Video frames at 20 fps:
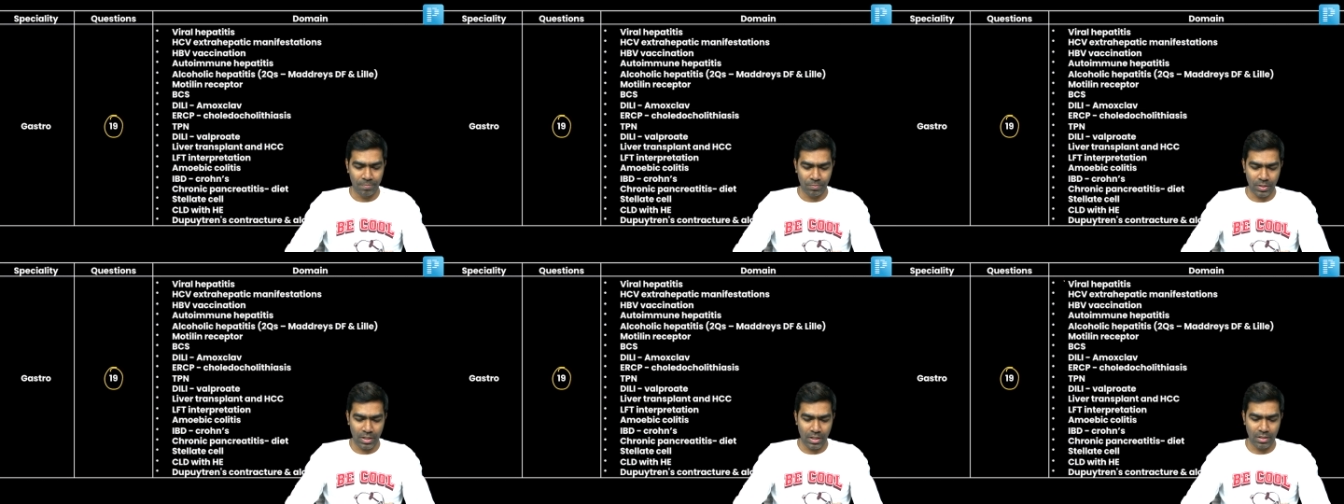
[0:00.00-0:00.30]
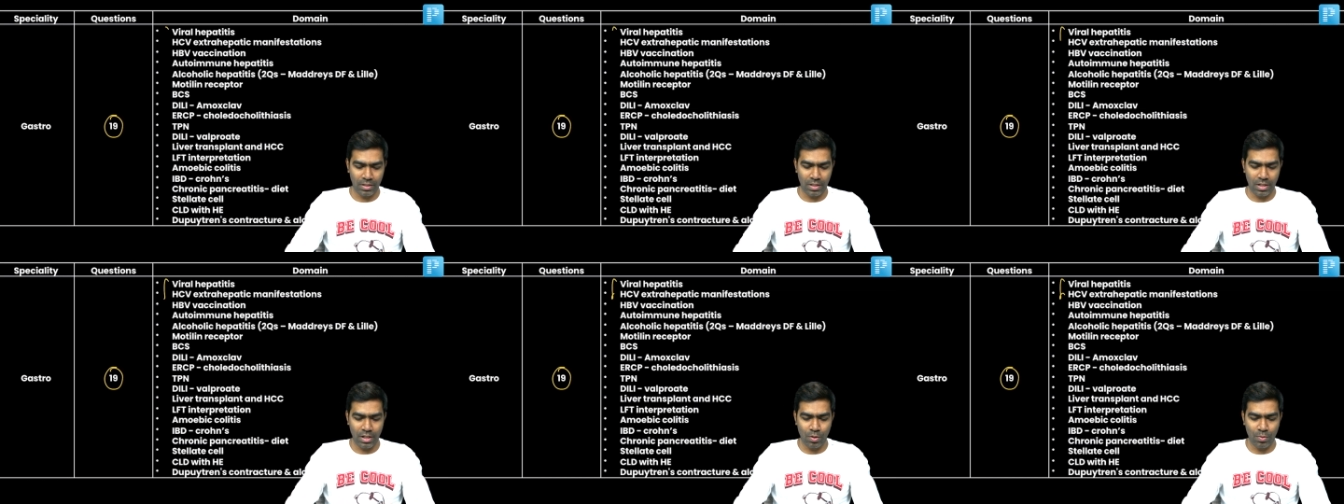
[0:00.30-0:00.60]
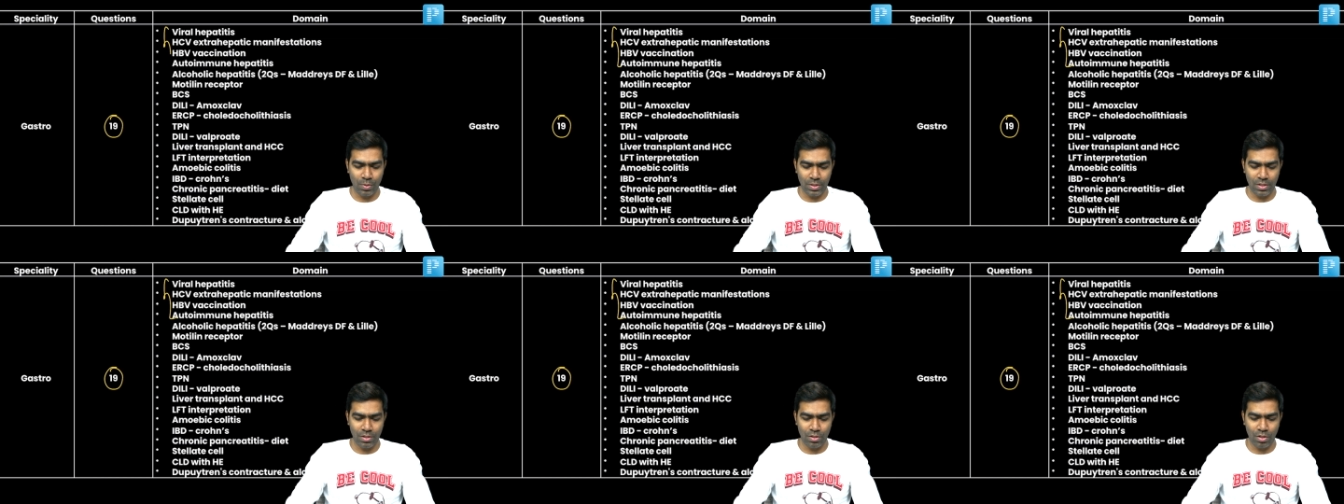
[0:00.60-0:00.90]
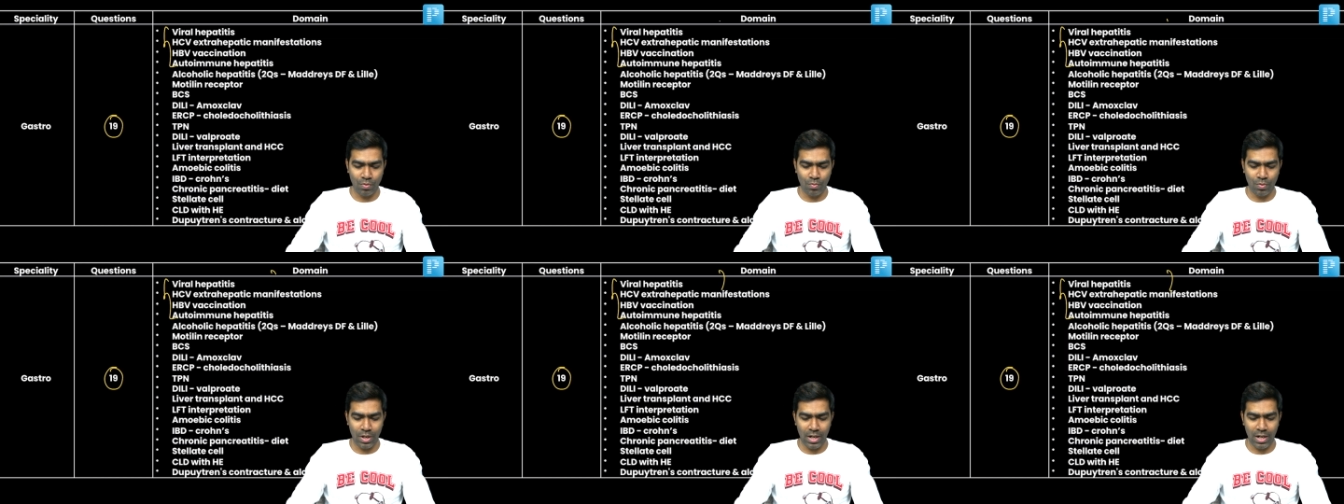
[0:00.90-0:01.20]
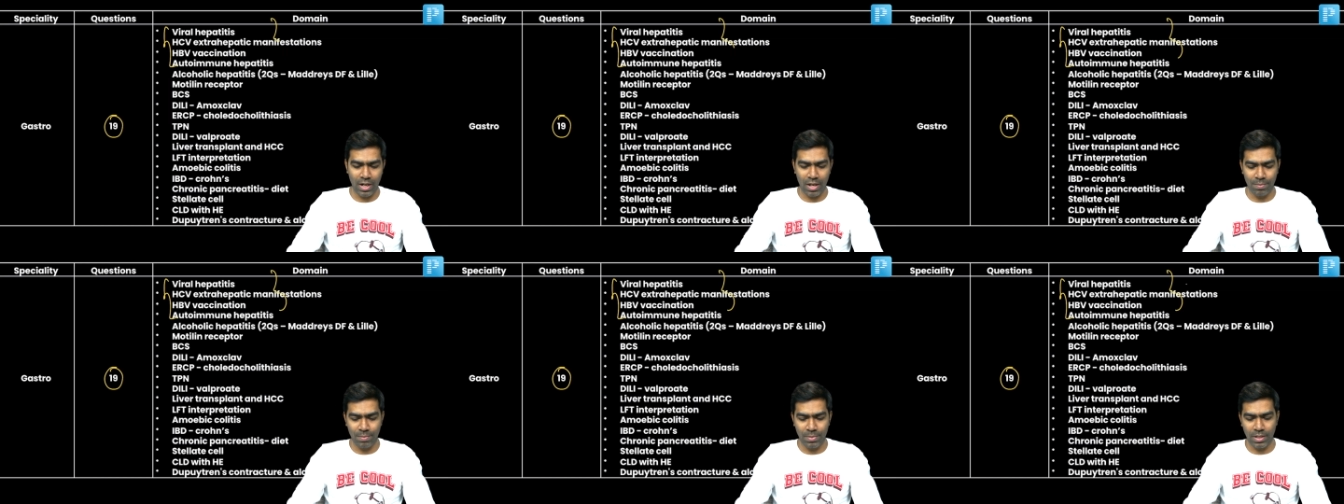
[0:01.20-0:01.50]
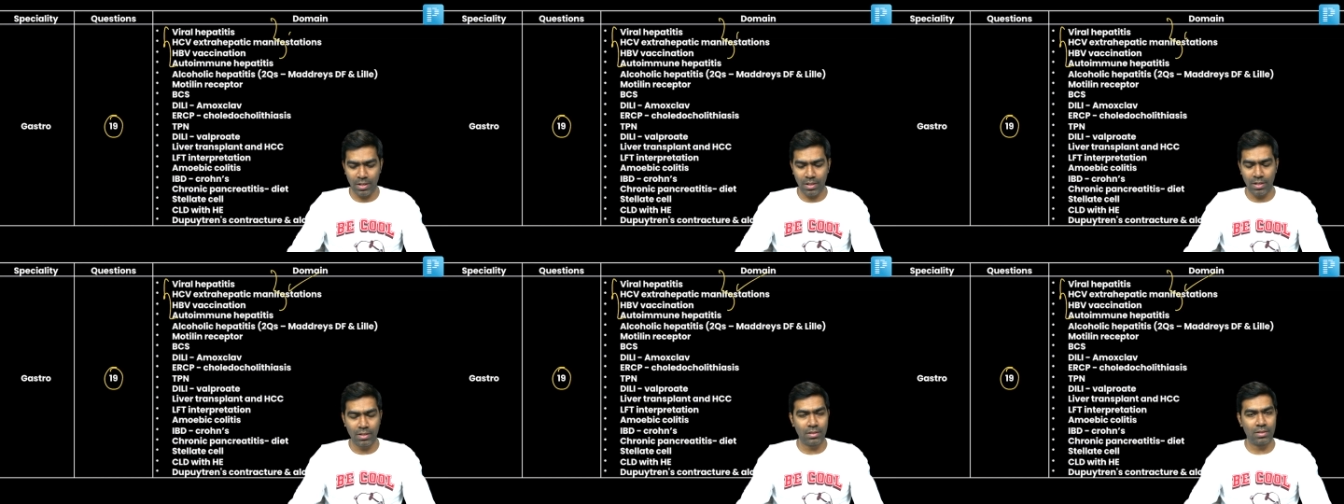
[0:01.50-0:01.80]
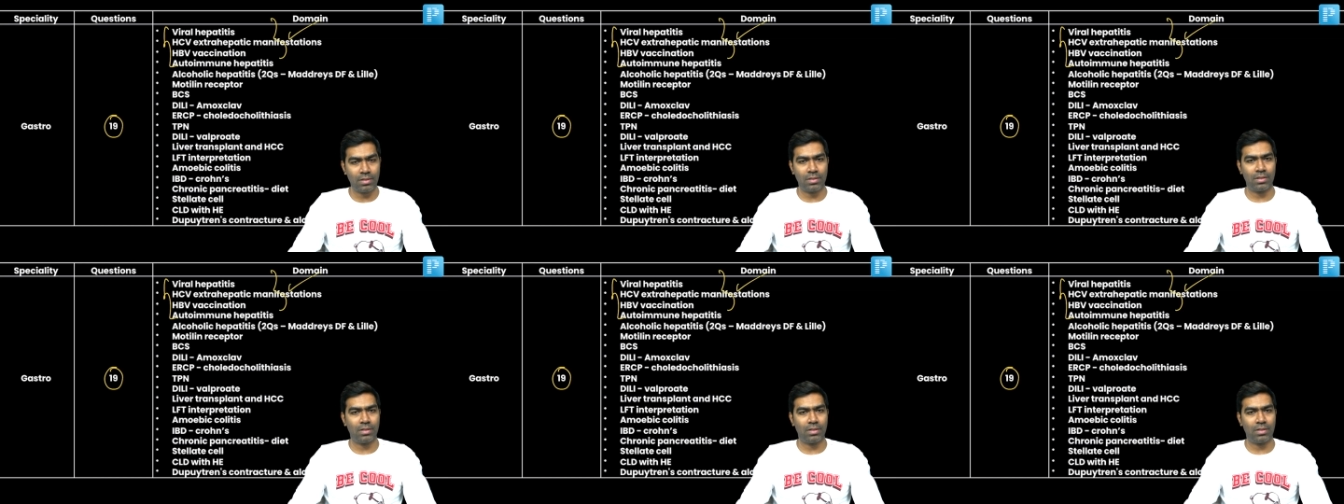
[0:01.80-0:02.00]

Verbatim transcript: And 3 questions on viral hepatitis,